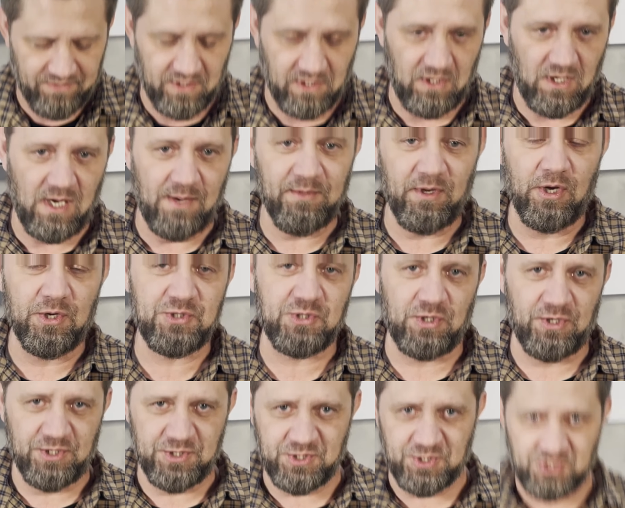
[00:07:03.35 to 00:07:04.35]
The lime goes
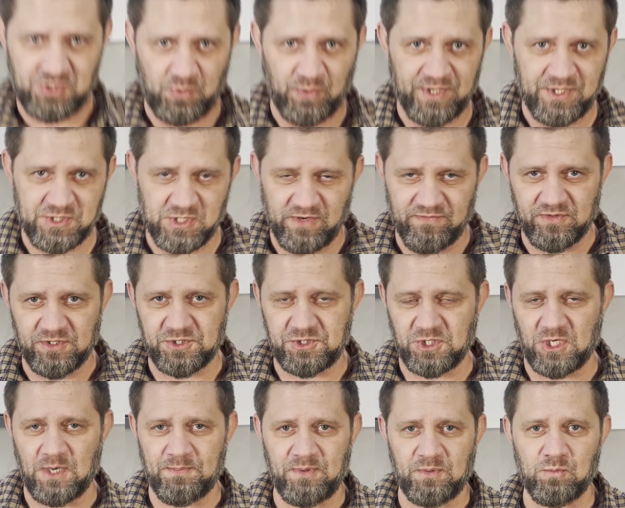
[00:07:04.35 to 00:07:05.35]
on as a squeeze over the
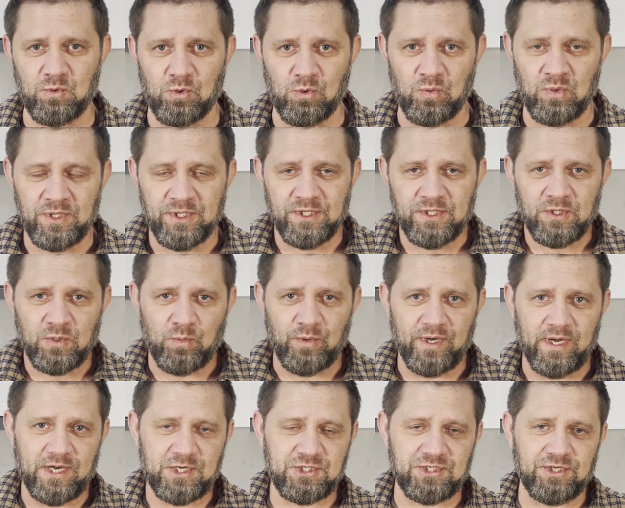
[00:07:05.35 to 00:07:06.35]
top, and we're
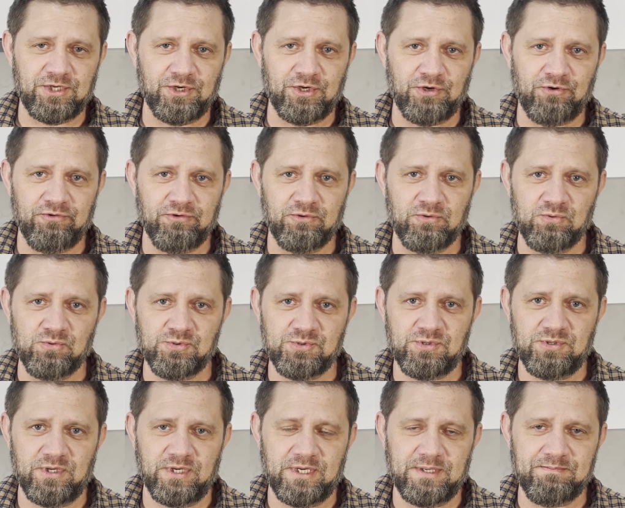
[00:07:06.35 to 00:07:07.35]
actually going to grill
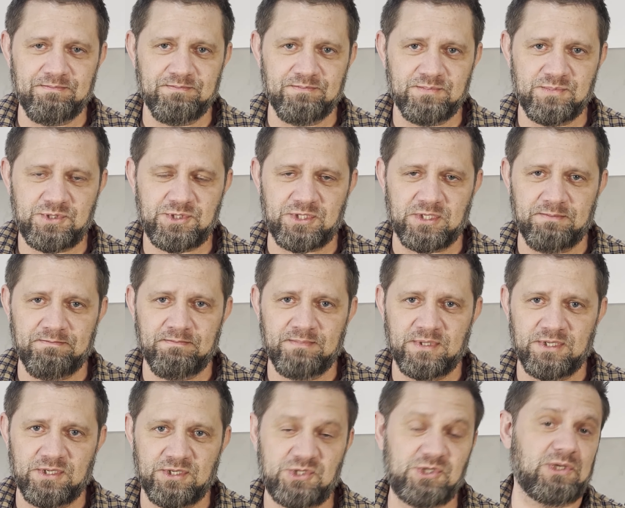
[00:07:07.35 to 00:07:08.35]
some
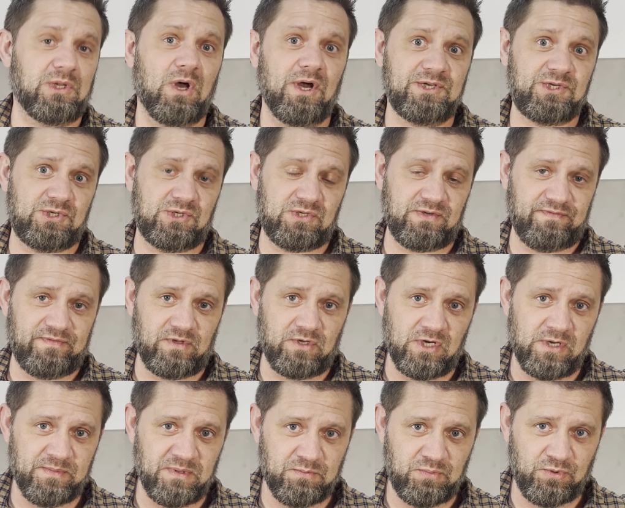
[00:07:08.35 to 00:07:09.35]
slices of
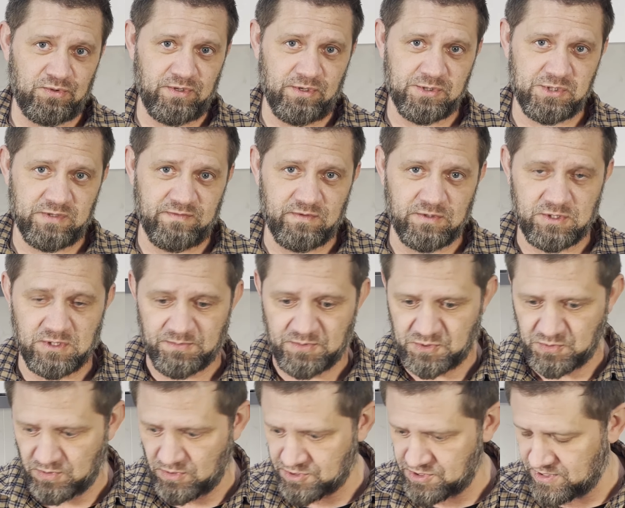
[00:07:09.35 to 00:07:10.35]
lime and put those over the top as
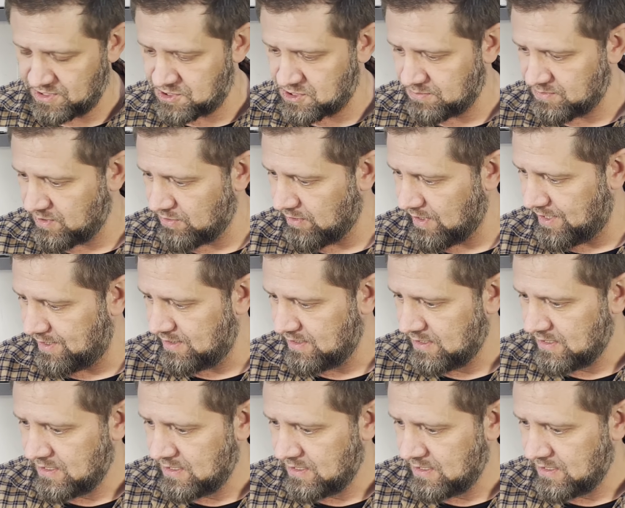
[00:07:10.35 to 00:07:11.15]
well. So that's going to be great.